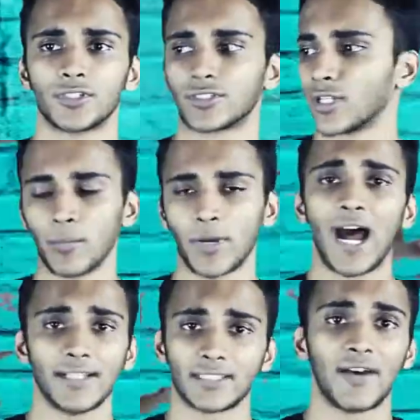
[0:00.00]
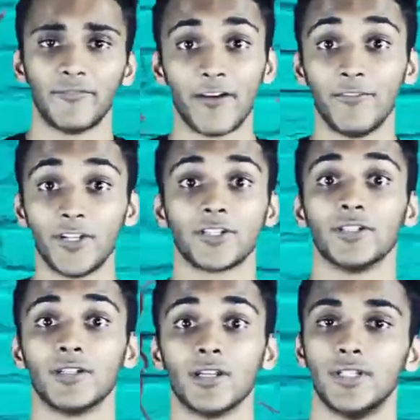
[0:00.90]
Just some guys have that vision.
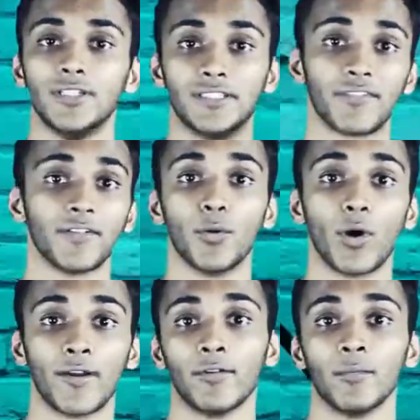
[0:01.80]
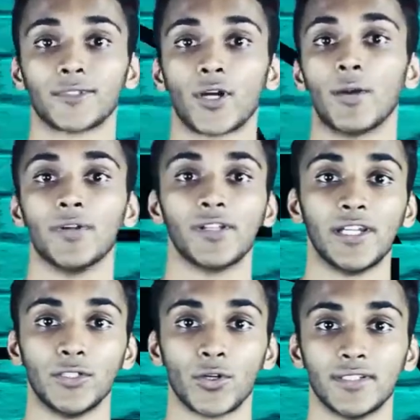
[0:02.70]
He's definitely one of them, so I really
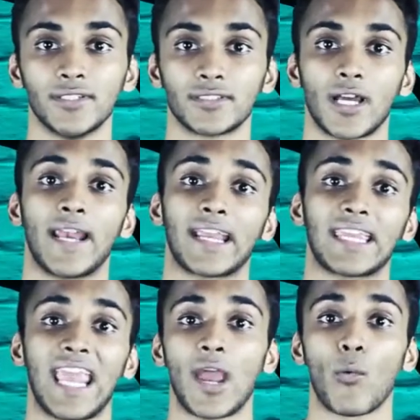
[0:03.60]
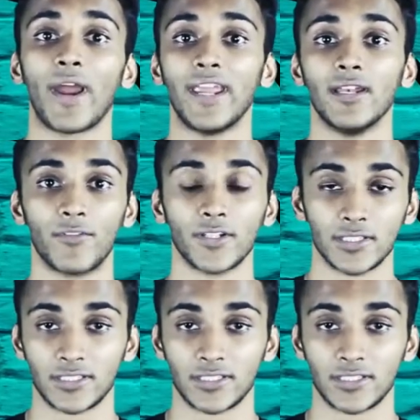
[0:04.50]
enjoyed this and I can't wait for the